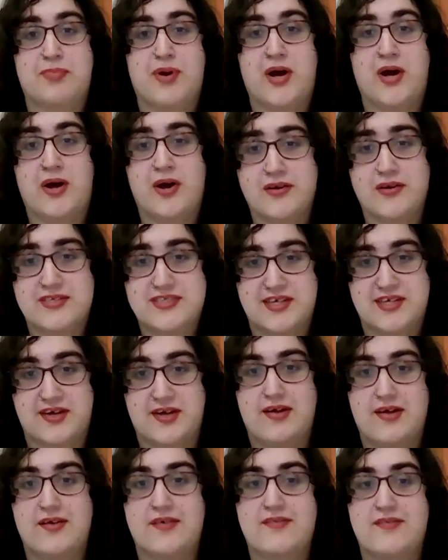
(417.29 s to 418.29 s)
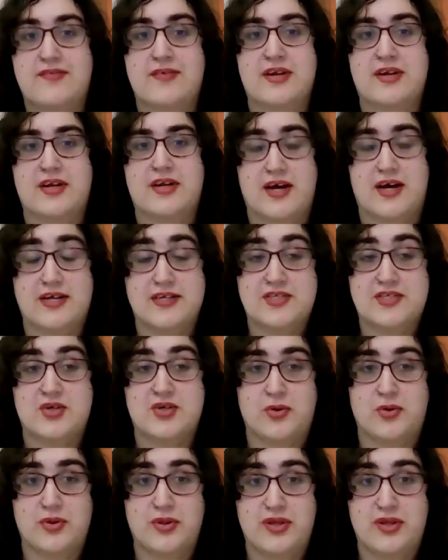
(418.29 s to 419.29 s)
part of God's
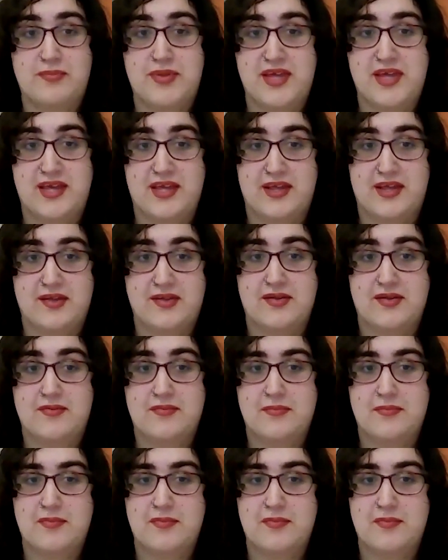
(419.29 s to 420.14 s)
holy being.